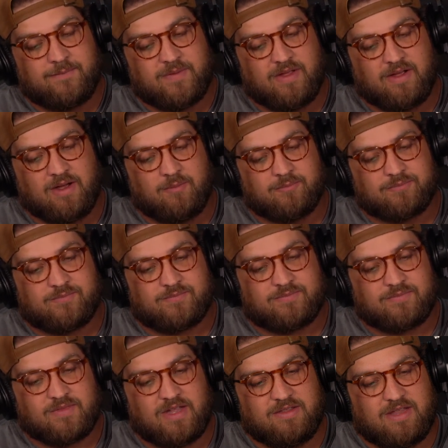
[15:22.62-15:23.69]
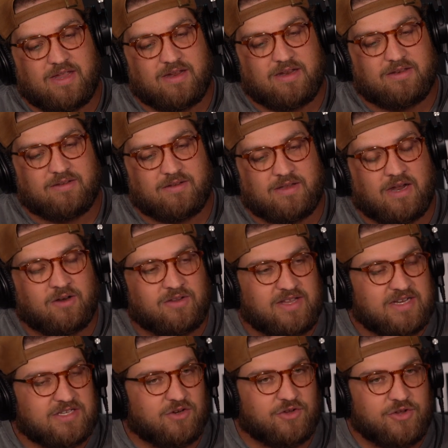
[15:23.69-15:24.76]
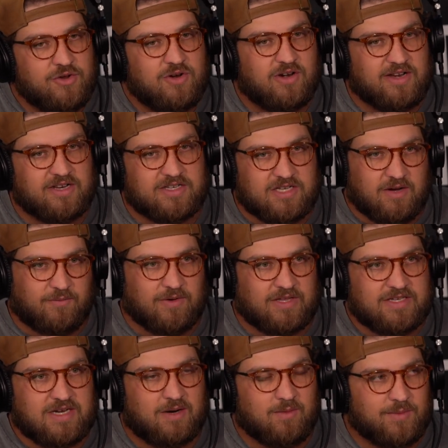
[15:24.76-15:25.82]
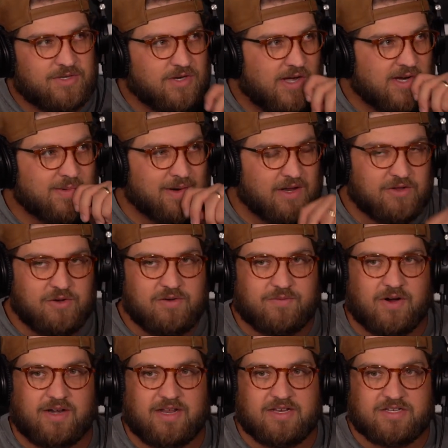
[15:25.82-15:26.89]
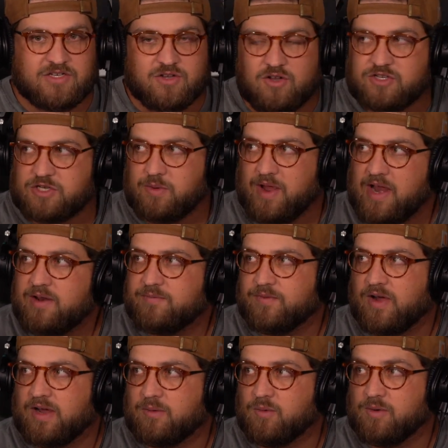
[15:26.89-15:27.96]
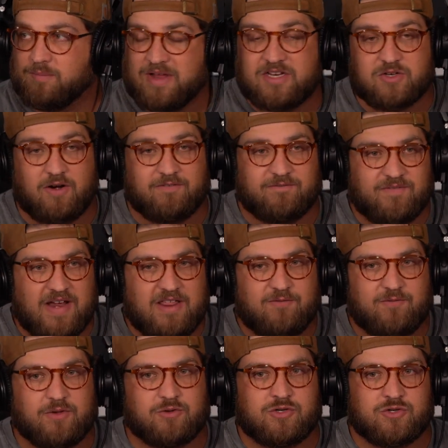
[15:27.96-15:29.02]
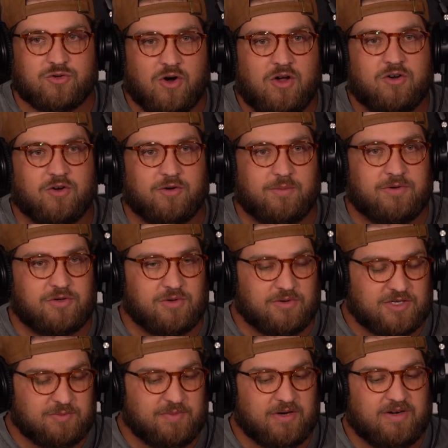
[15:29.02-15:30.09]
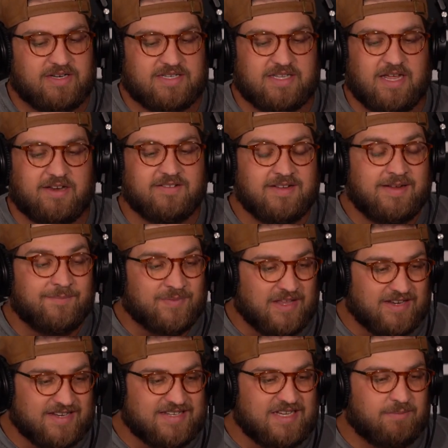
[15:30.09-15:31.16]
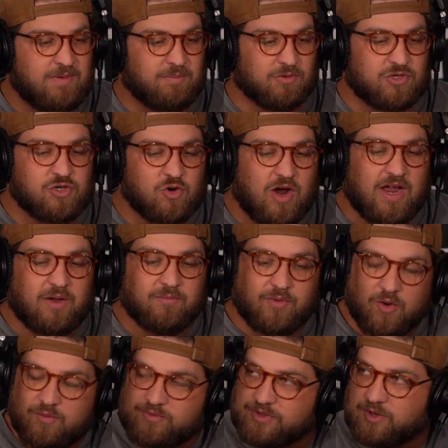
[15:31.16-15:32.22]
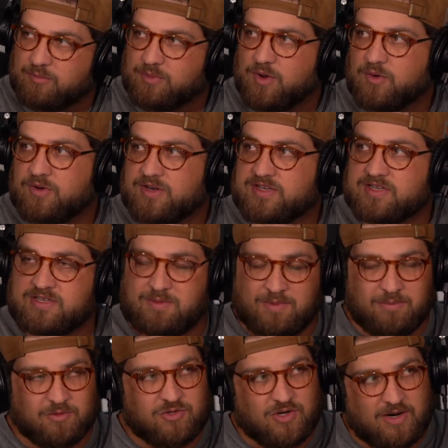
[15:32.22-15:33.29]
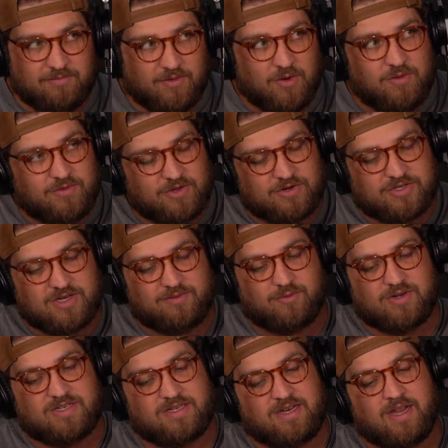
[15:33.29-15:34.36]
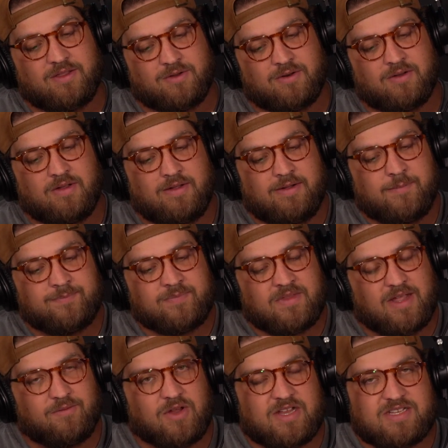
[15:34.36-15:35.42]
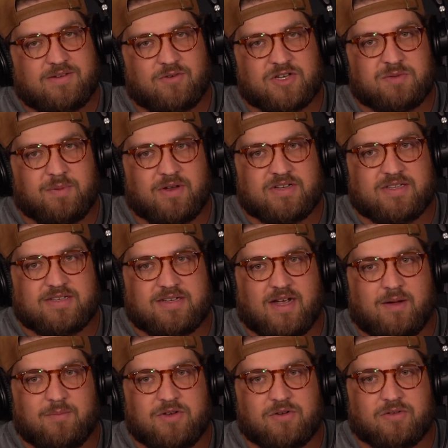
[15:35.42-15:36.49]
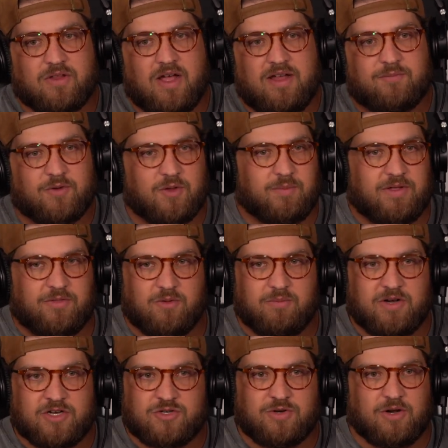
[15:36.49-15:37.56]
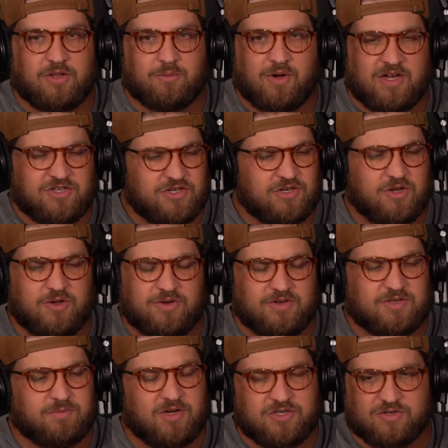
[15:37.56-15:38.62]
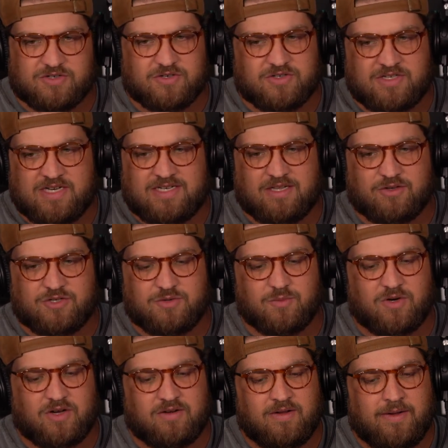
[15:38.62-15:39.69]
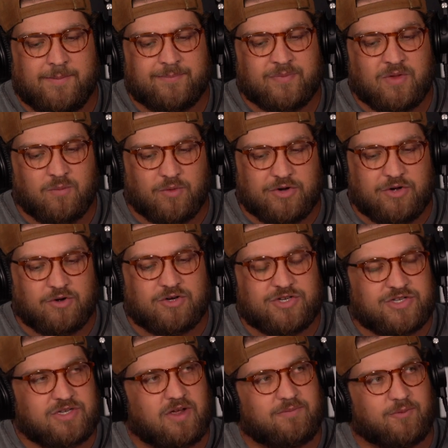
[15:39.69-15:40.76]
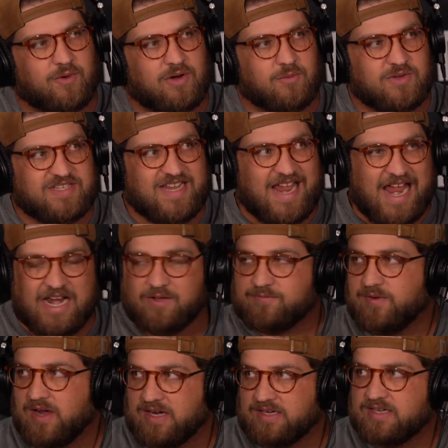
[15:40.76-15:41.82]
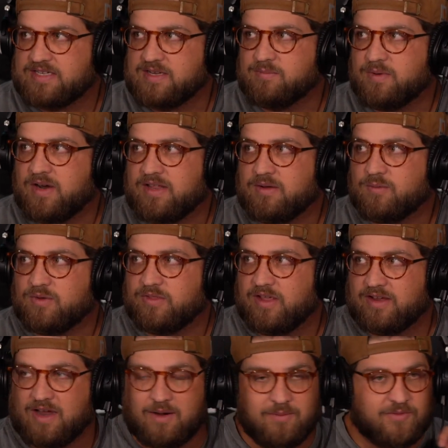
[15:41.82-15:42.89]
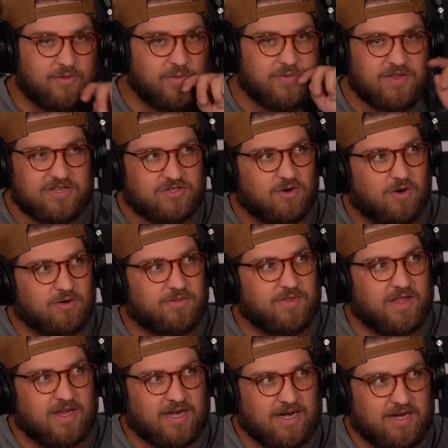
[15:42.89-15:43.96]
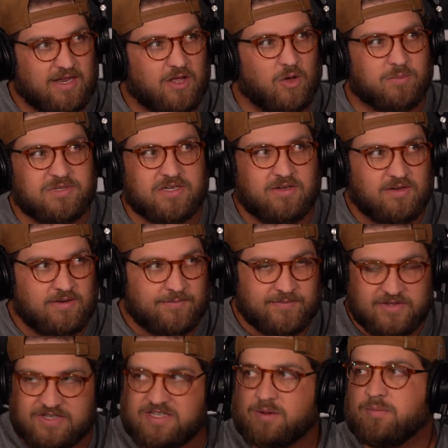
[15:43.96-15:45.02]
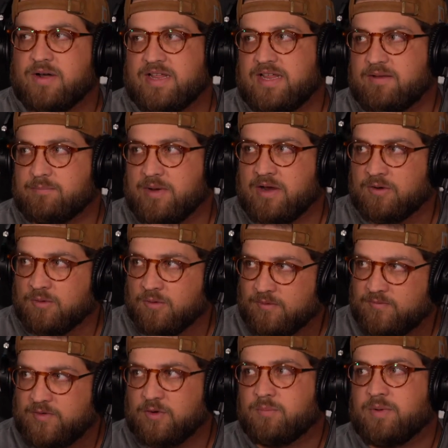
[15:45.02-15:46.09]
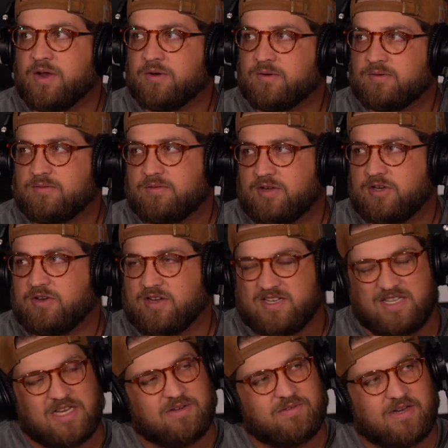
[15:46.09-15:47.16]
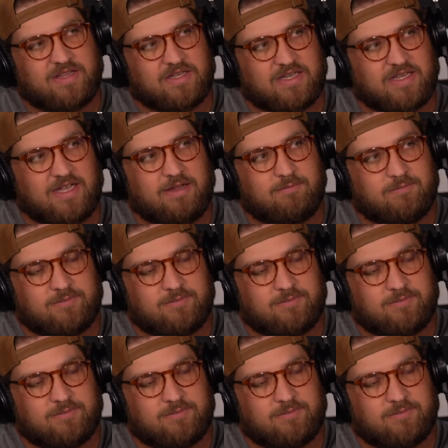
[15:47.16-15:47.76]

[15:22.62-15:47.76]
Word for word: Um, and that, and not only is there unity in suffering, that's kind of what we talked about, how unifying it is. It's also edifying, where it yeah. makes our faith feel stronger to, to experience that and to see people triumph over their brokenness, to see mm-hmm. people triumph over mm-hmm. their suffering together. Right. Have you guys ever experienced a time in your life, whether it be through ministry or otherwise, you can go into as much or as little detail as you want, mm-hmm. where your suffering was edifying to somebody, where like, I went mm-hmm. through this hard thing and it helped somebody get better or feel better. Yeah. You guys think of anything like that?